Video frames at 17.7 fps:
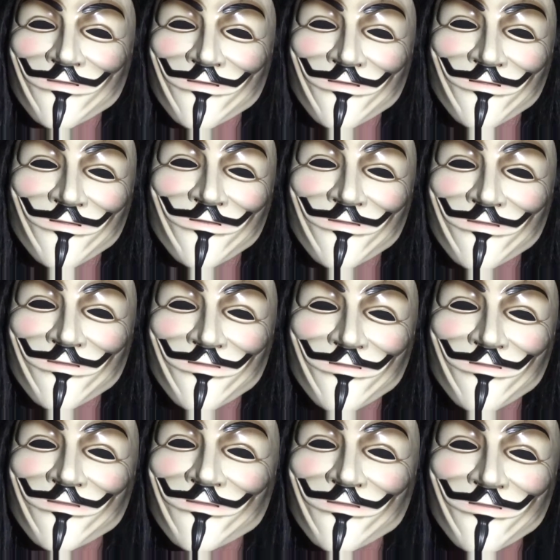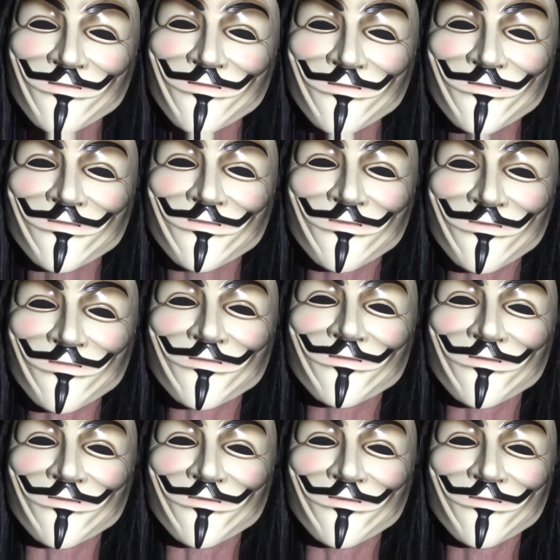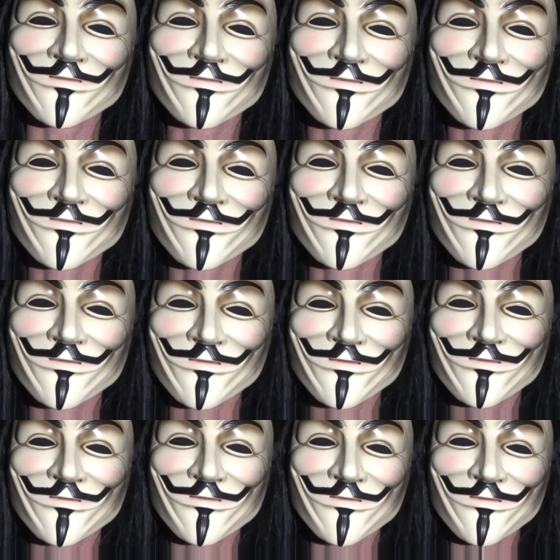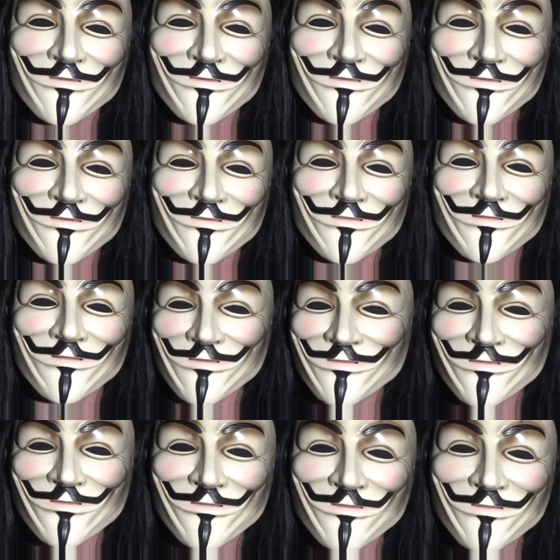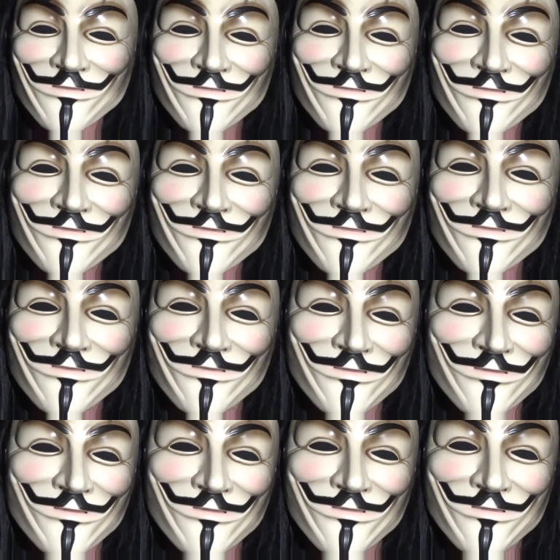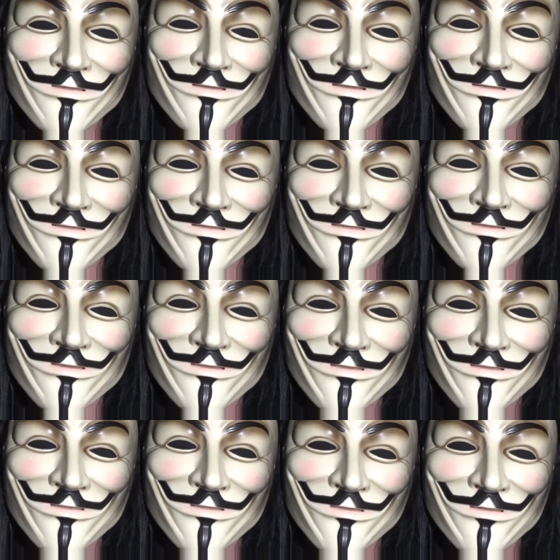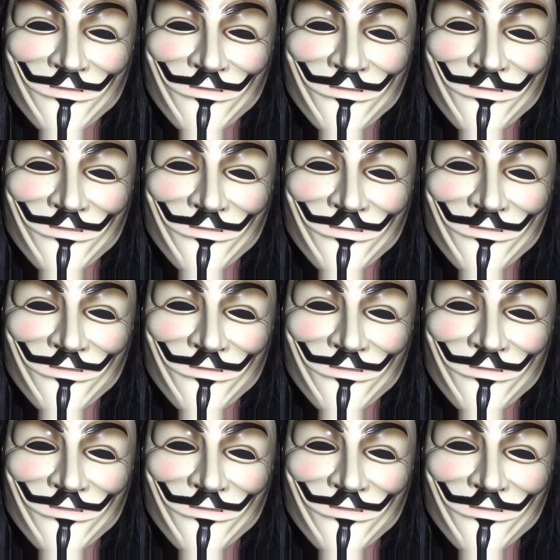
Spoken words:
at men in general. I mean, I'm male, and I